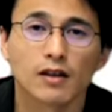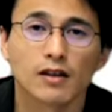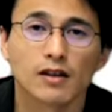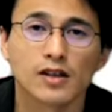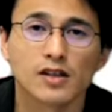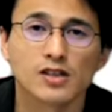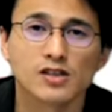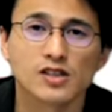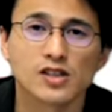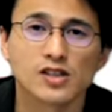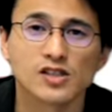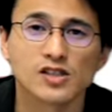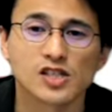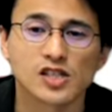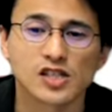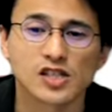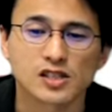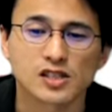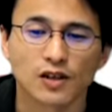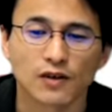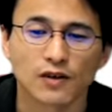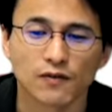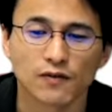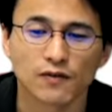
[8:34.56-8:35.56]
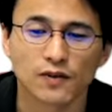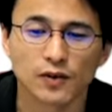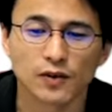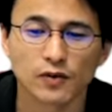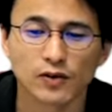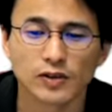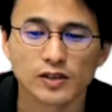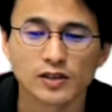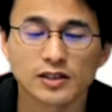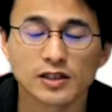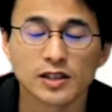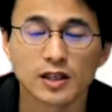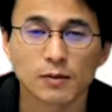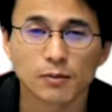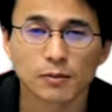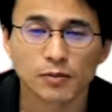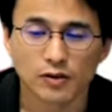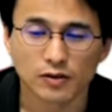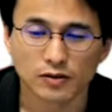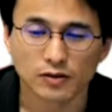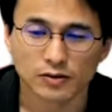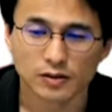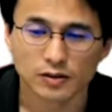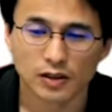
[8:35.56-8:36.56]
These are just a few
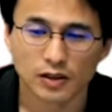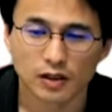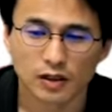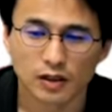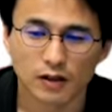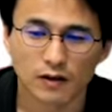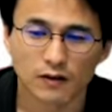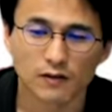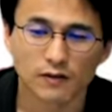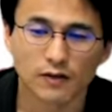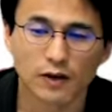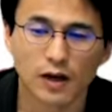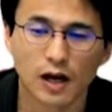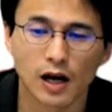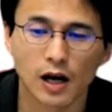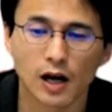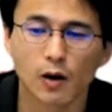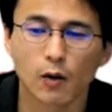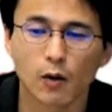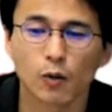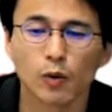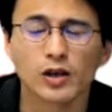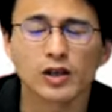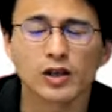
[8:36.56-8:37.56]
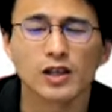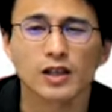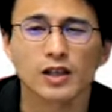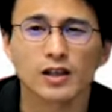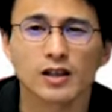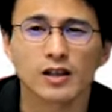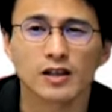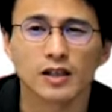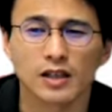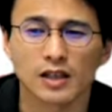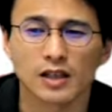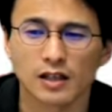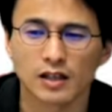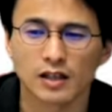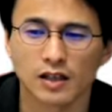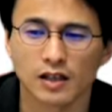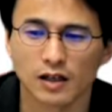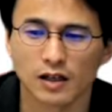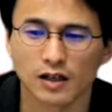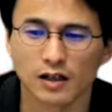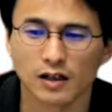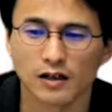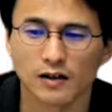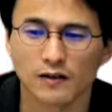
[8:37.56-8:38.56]
examples of how we can think
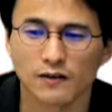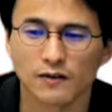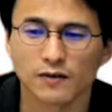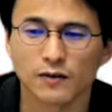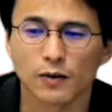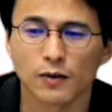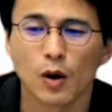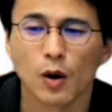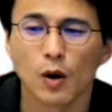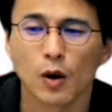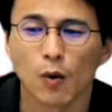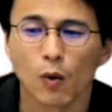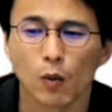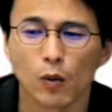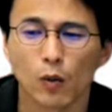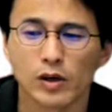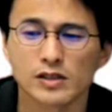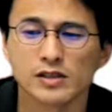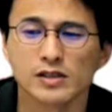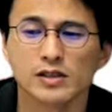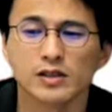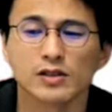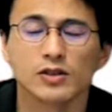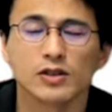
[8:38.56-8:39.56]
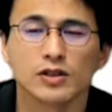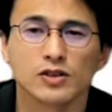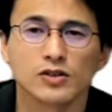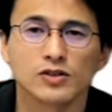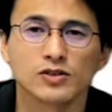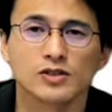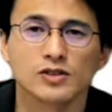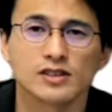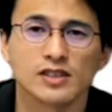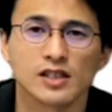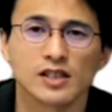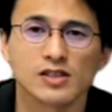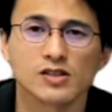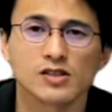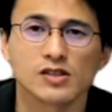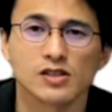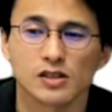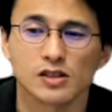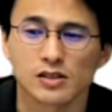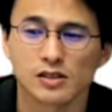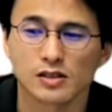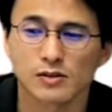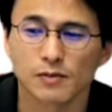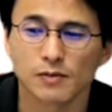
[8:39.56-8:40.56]
of ways to use
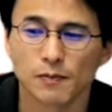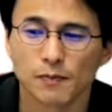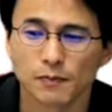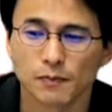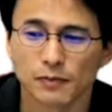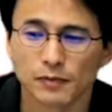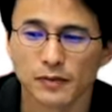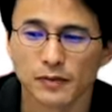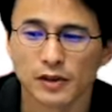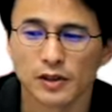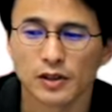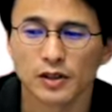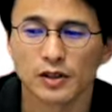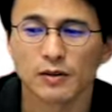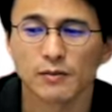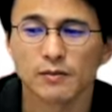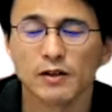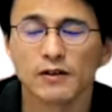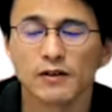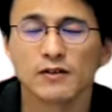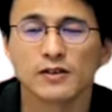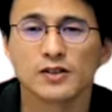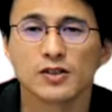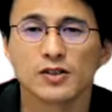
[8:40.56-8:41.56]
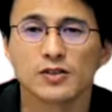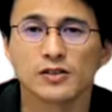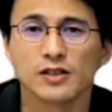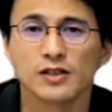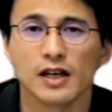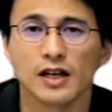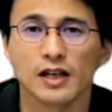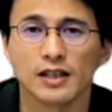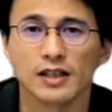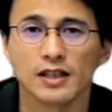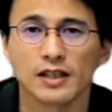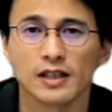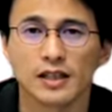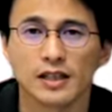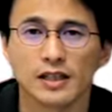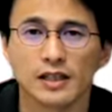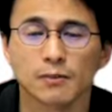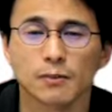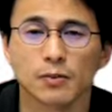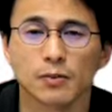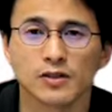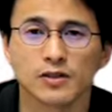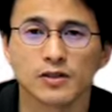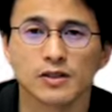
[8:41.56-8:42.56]
nudges to move society in
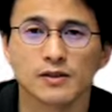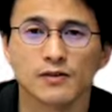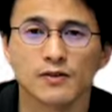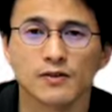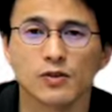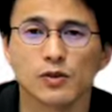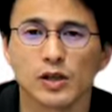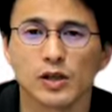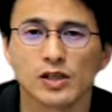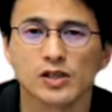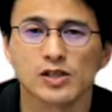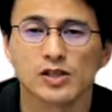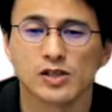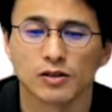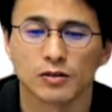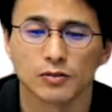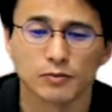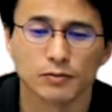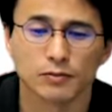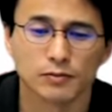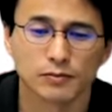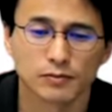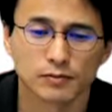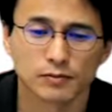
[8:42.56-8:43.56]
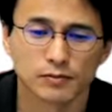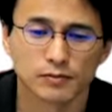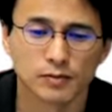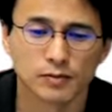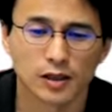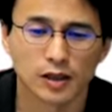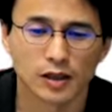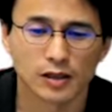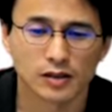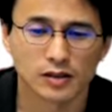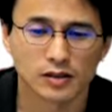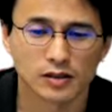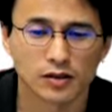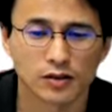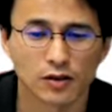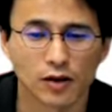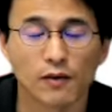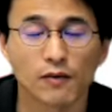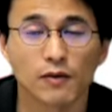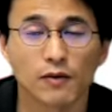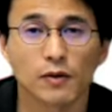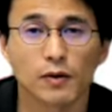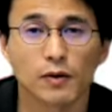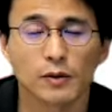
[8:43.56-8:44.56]
a positive direction. So
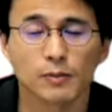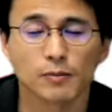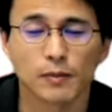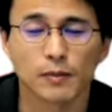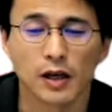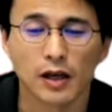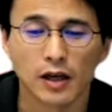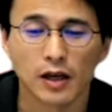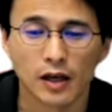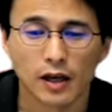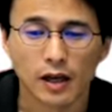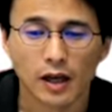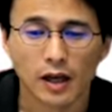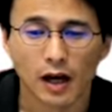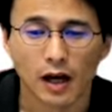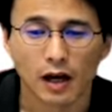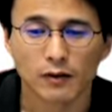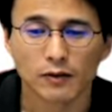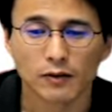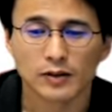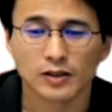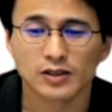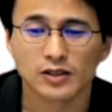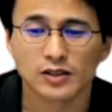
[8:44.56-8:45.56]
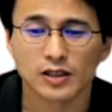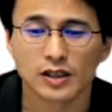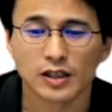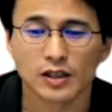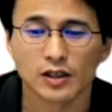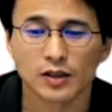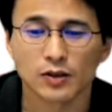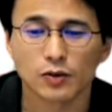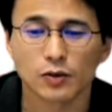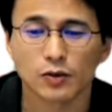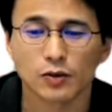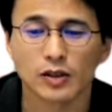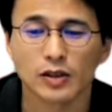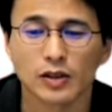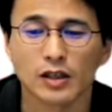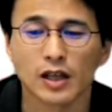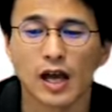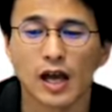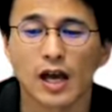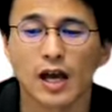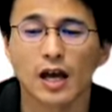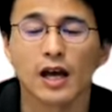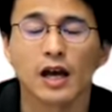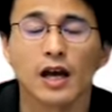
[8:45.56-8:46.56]
everyone, I will see you
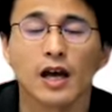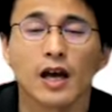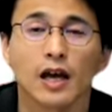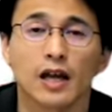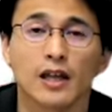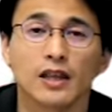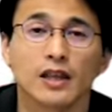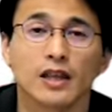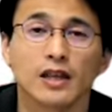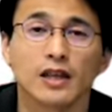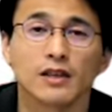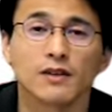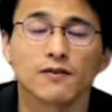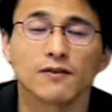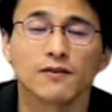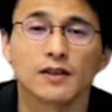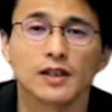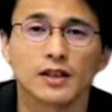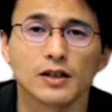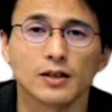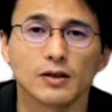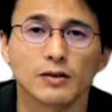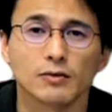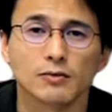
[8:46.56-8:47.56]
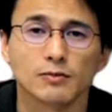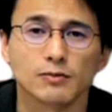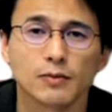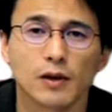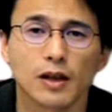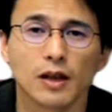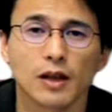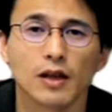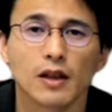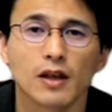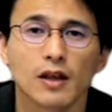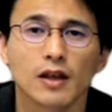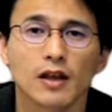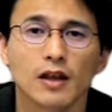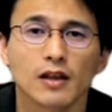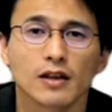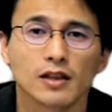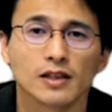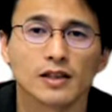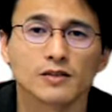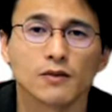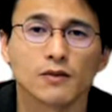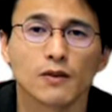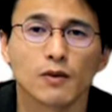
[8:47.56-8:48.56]
in another video.
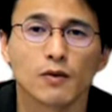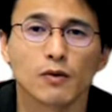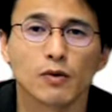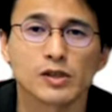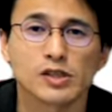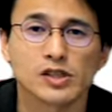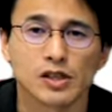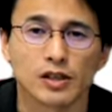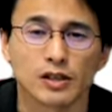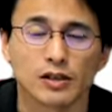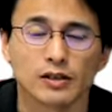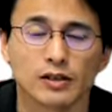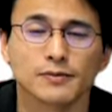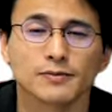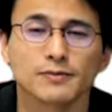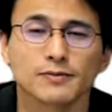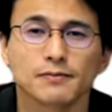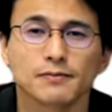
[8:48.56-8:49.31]
Thanks for watching.